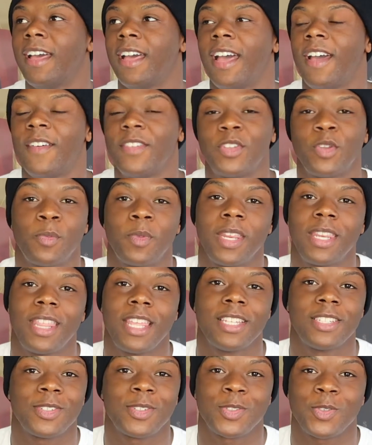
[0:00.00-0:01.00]
I have so many
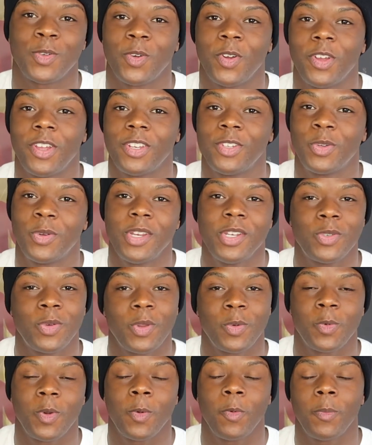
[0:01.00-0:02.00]
things in store.
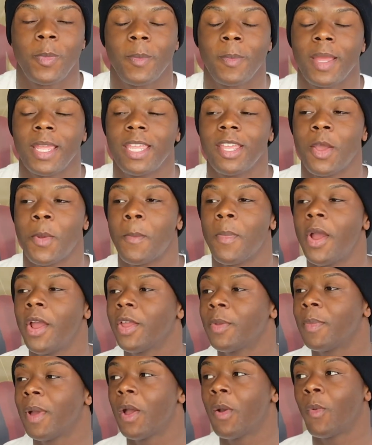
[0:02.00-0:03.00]
2021 will be my year.
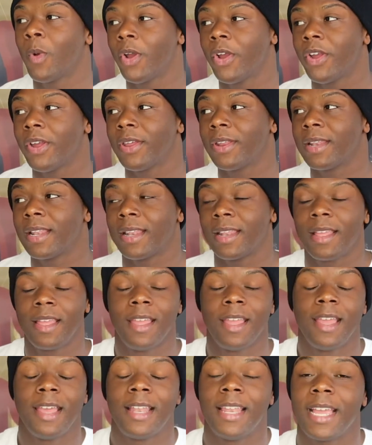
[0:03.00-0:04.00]
Mark my word.
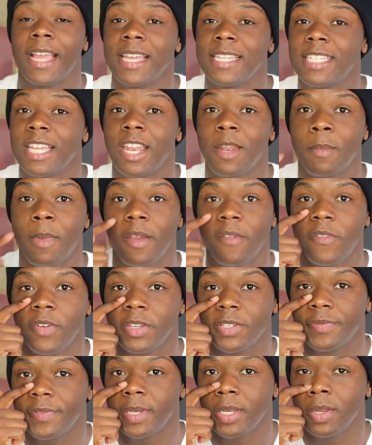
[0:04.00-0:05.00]
Like I said in my
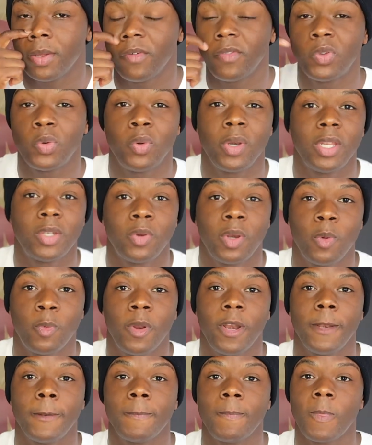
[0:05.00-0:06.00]
first video of
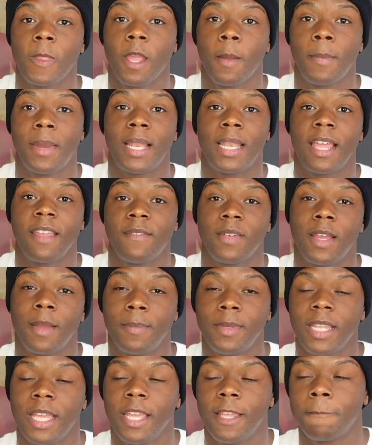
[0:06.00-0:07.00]
2021 of my life
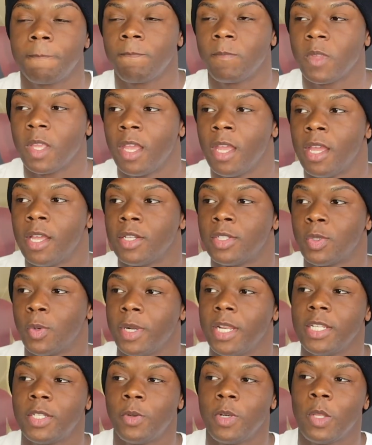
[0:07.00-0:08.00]
update,
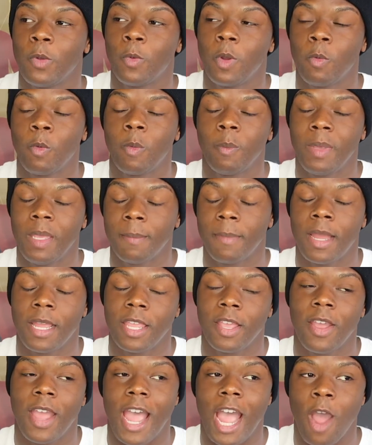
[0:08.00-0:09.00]
2021 will be my
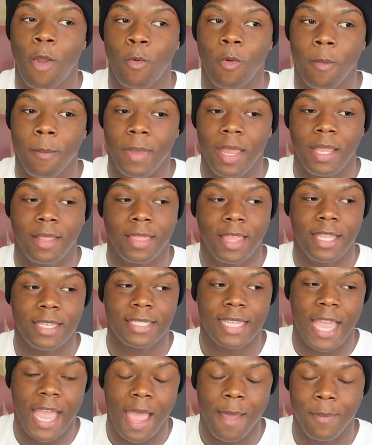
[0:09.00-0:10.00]
year. I will make
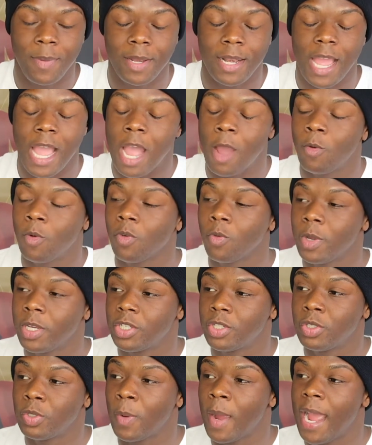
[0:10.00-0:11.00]
things happen. I will
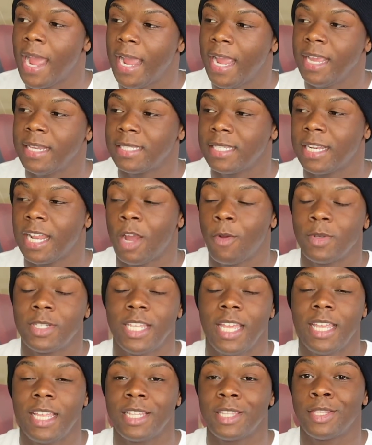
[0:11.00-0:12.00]
reach new heights and I will
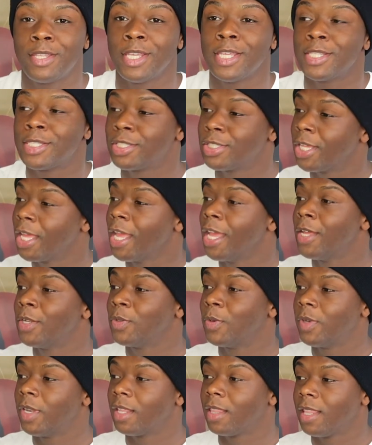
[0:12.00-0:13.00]
take this
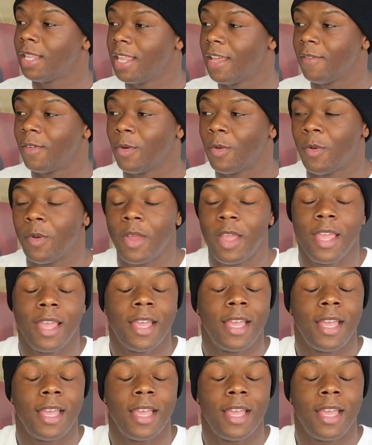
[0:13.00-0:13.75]
to another level.